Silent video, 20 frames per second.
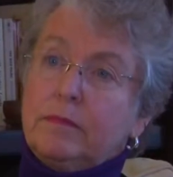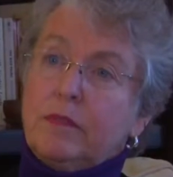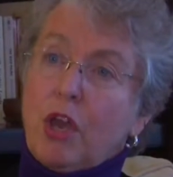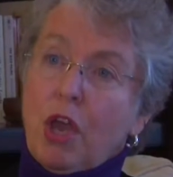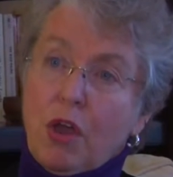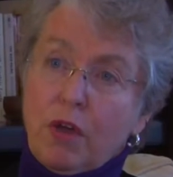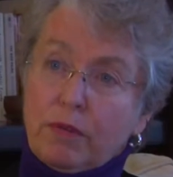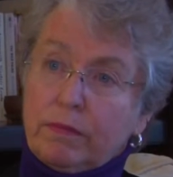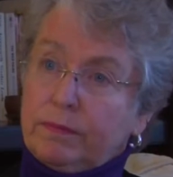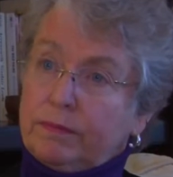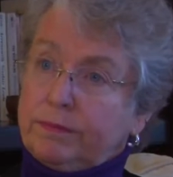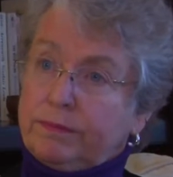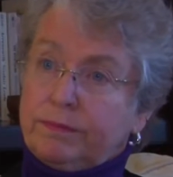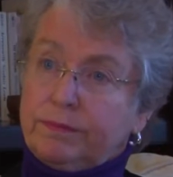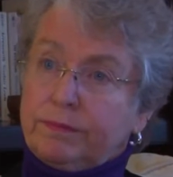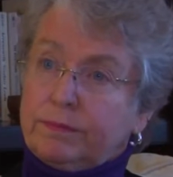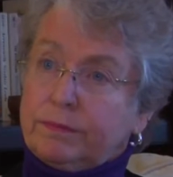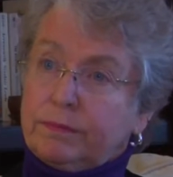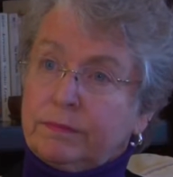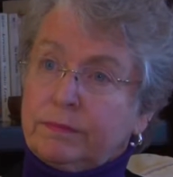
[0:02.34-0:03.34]
No.
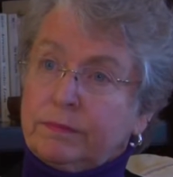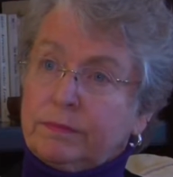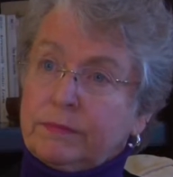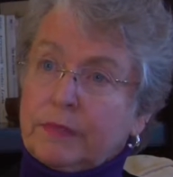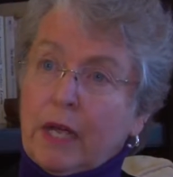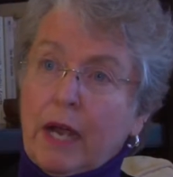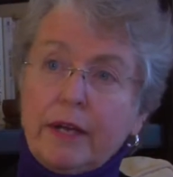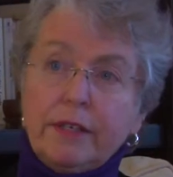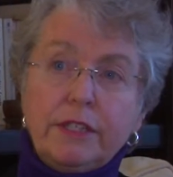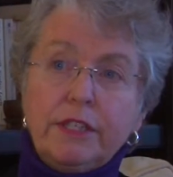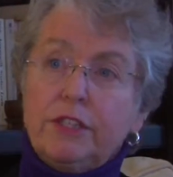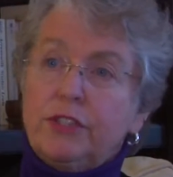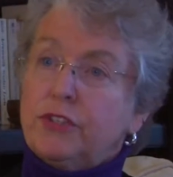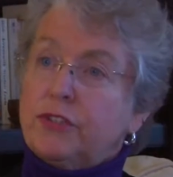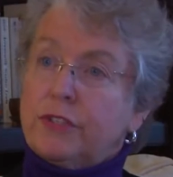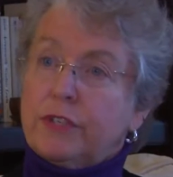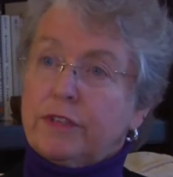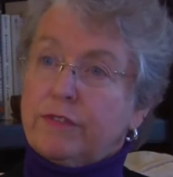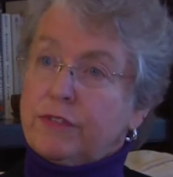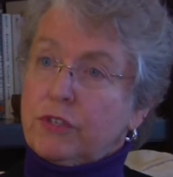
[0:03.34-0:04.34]
Our
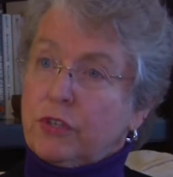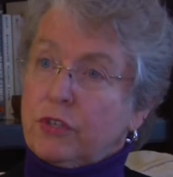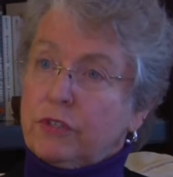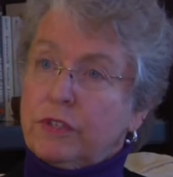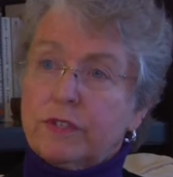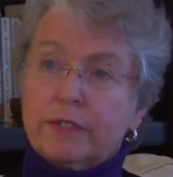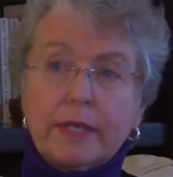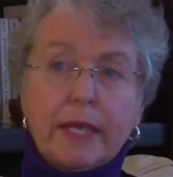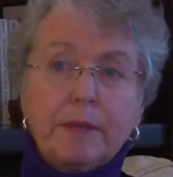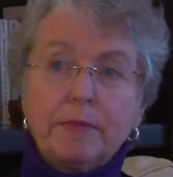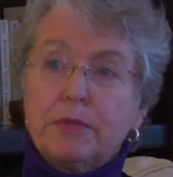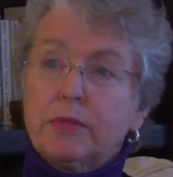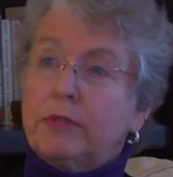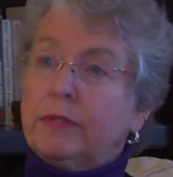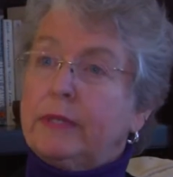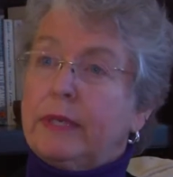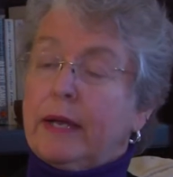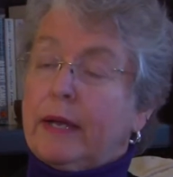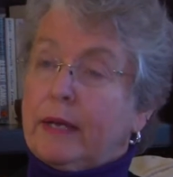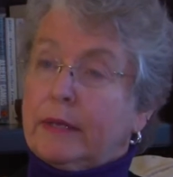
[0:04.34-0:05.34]
teachers have told us
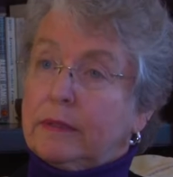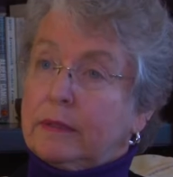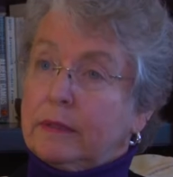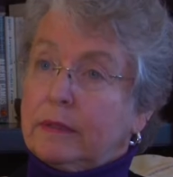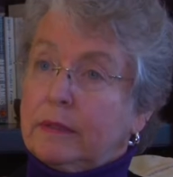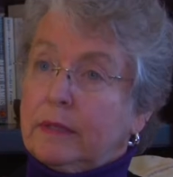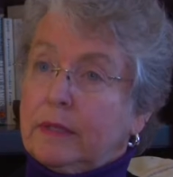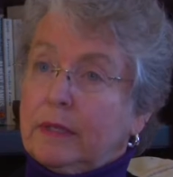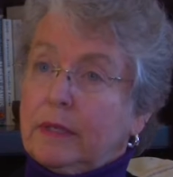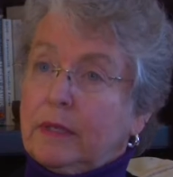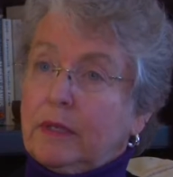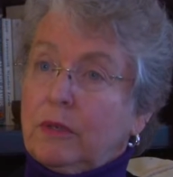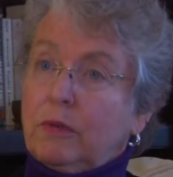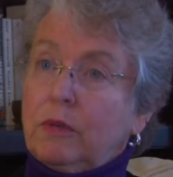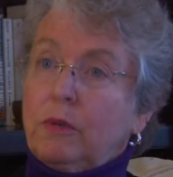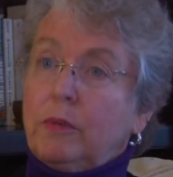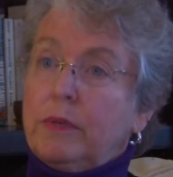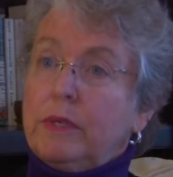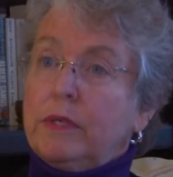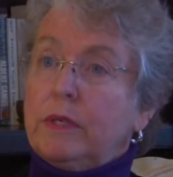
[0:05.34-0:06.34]
absolutely not.
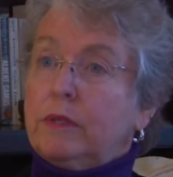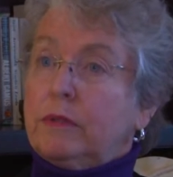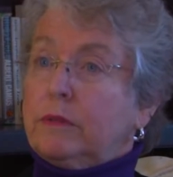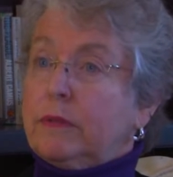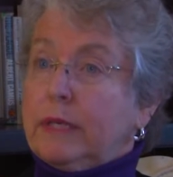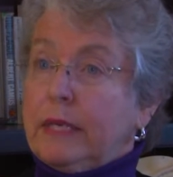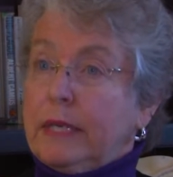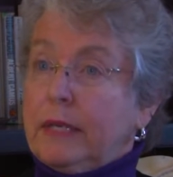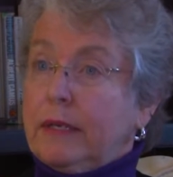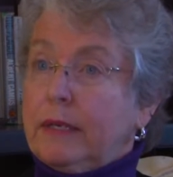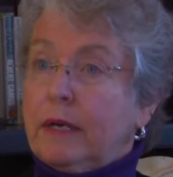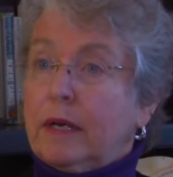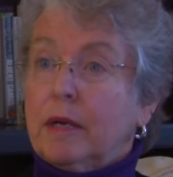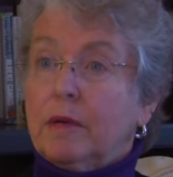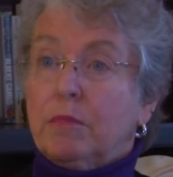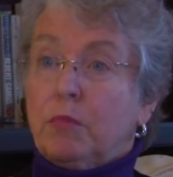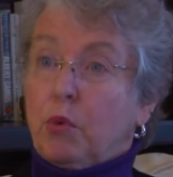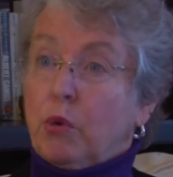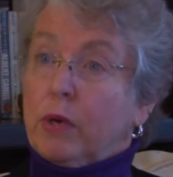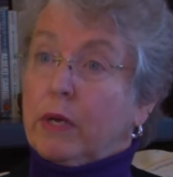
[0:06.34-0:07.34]
What we don't need are
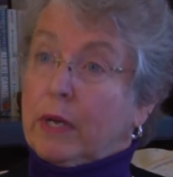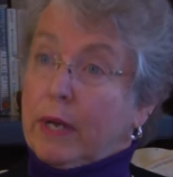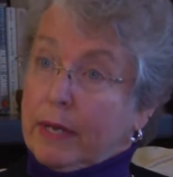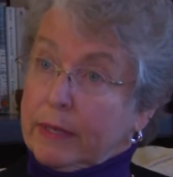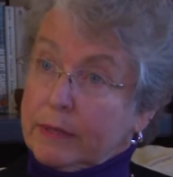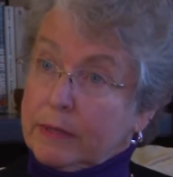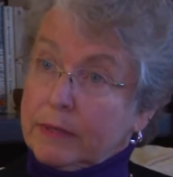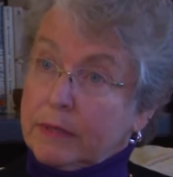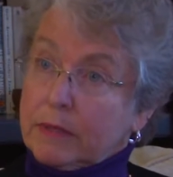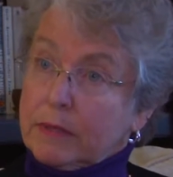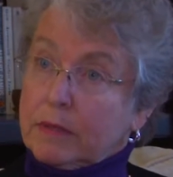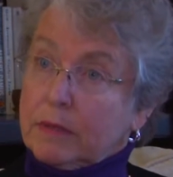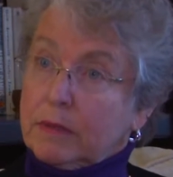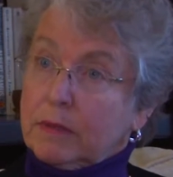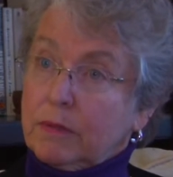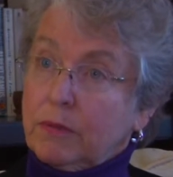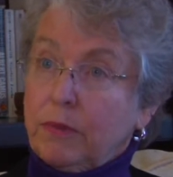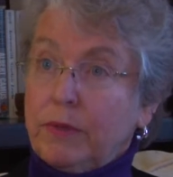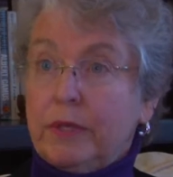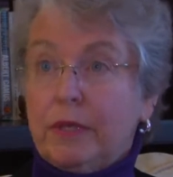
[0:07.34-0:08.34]
more guns.
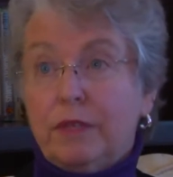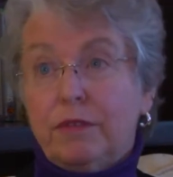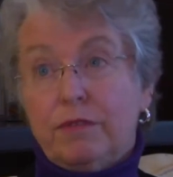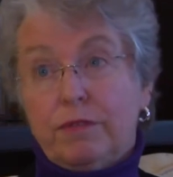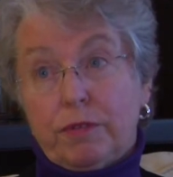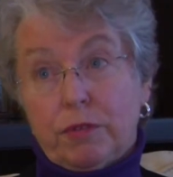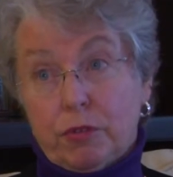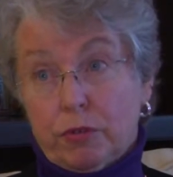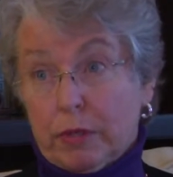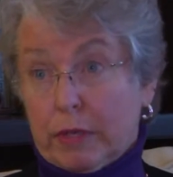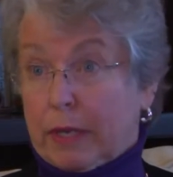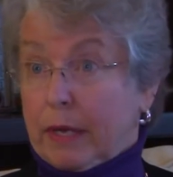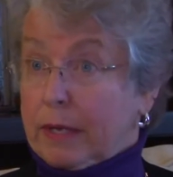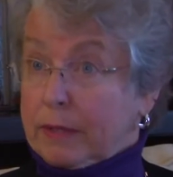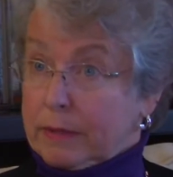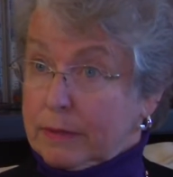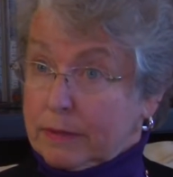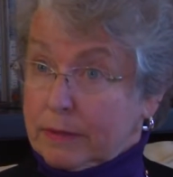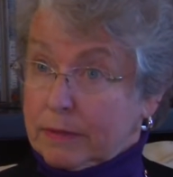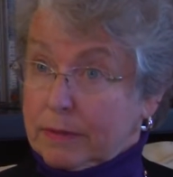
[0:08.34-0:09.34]
We need fewer
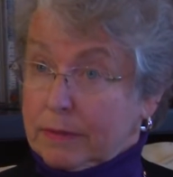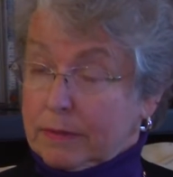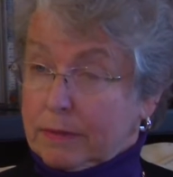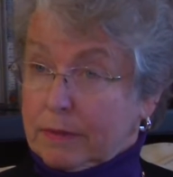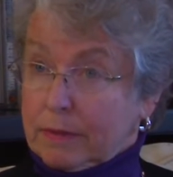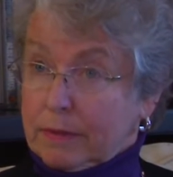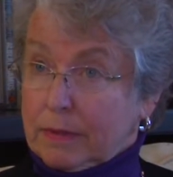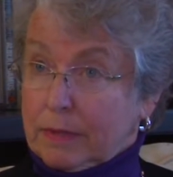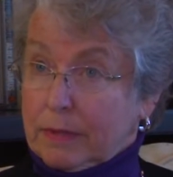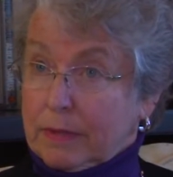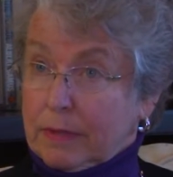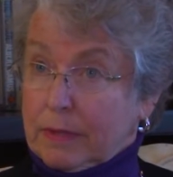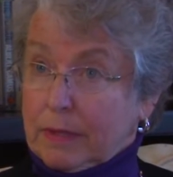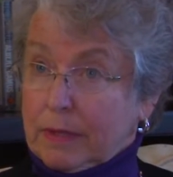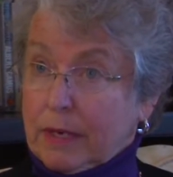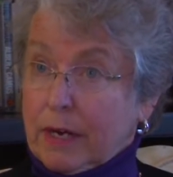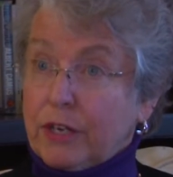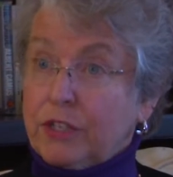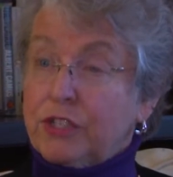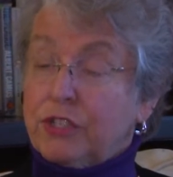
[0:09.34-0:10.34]
guns.
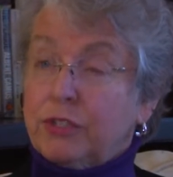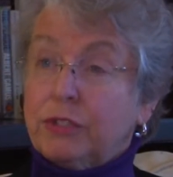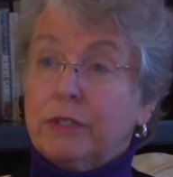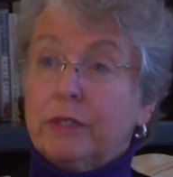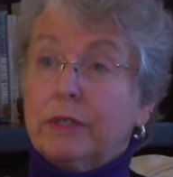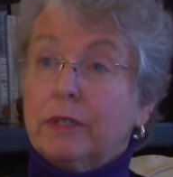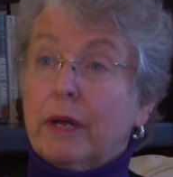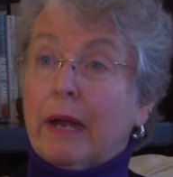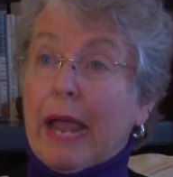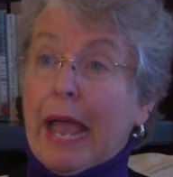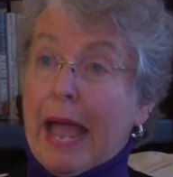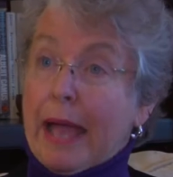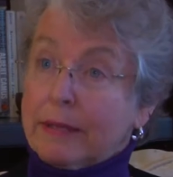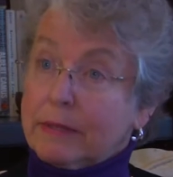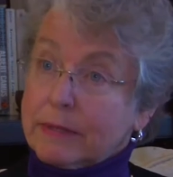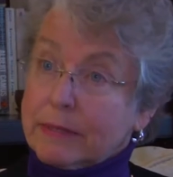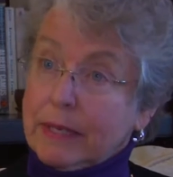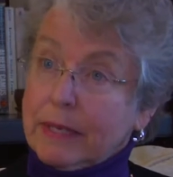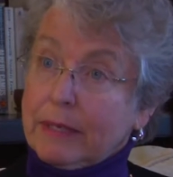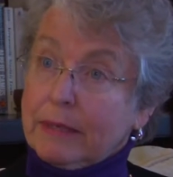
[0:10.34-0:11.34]
Our children are
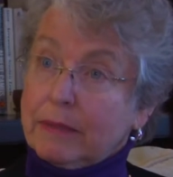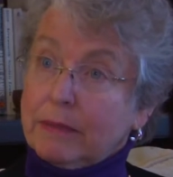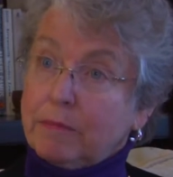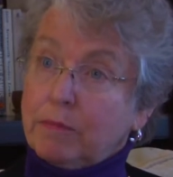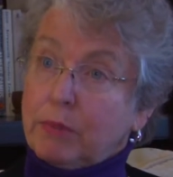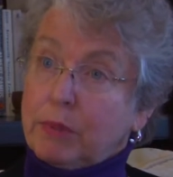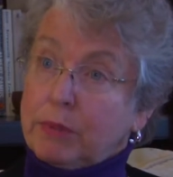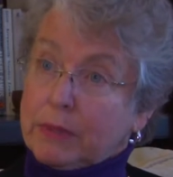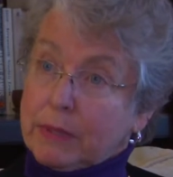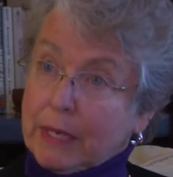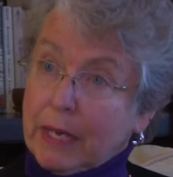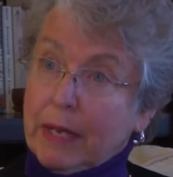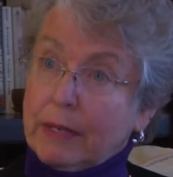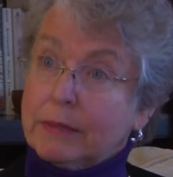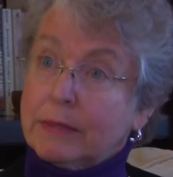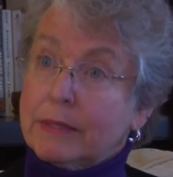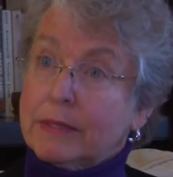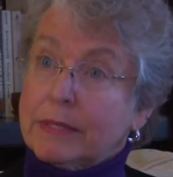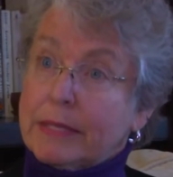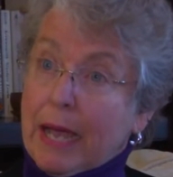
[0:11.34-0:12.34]
asking, put the
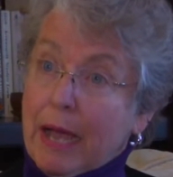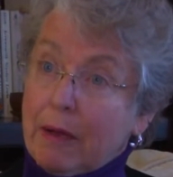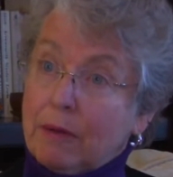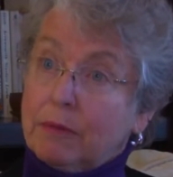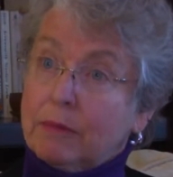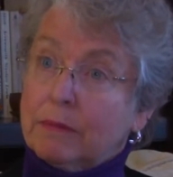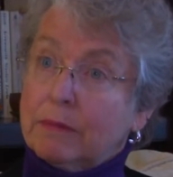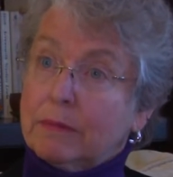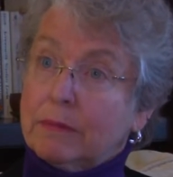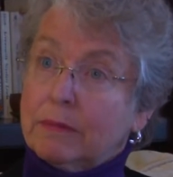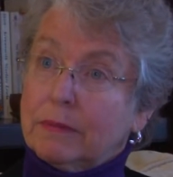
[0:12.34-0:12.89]
guns down.